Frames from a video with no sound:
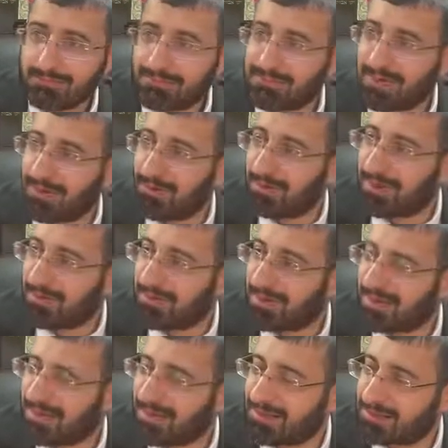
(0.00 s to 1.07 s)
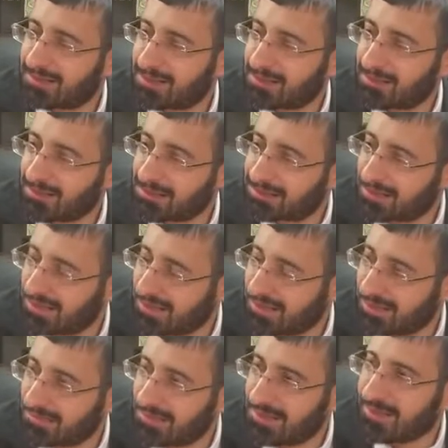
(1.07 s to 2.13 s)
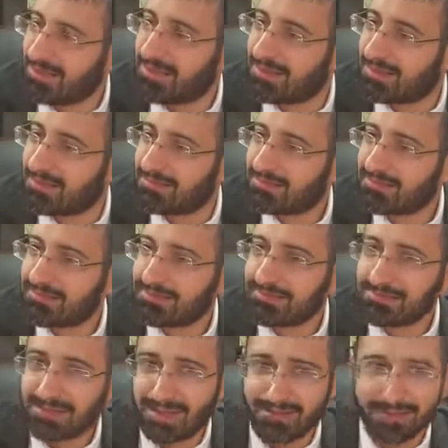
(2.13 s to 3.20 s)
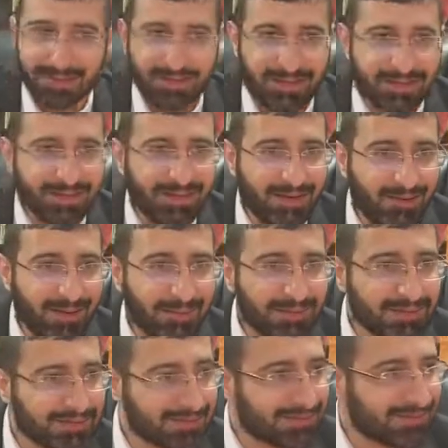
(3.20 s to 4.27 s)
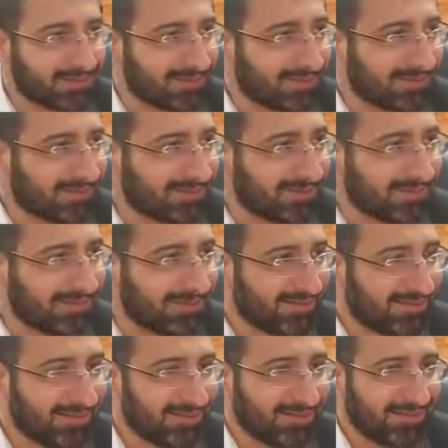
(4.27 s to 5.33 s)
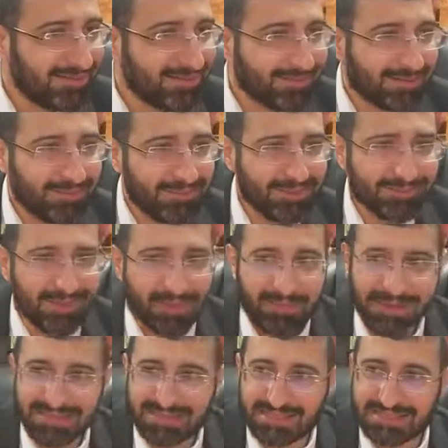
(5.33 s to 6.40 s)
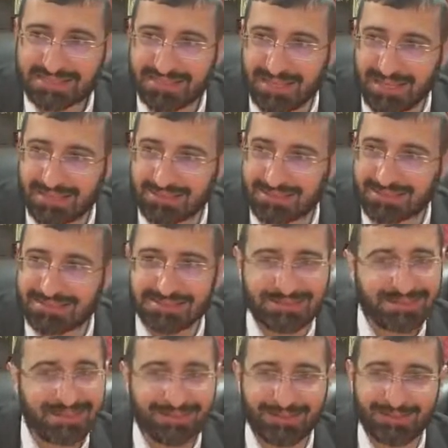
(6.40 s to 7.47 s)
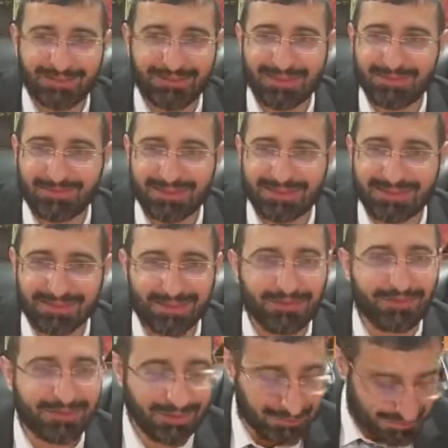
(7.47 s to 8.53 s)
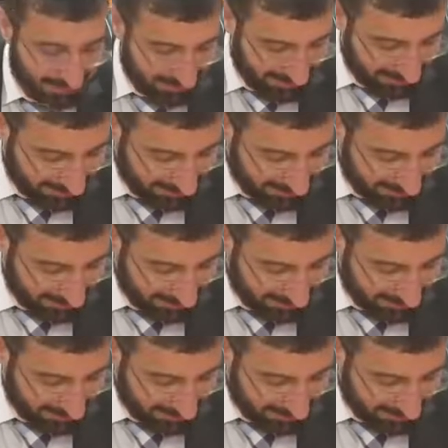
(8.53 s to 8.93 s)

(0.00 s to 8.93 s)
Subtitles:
Rabbi Barbachana said to this Arab, even here there are robbers. What do you mean? My basket is gone. He says, no, my friend, don't worry about it.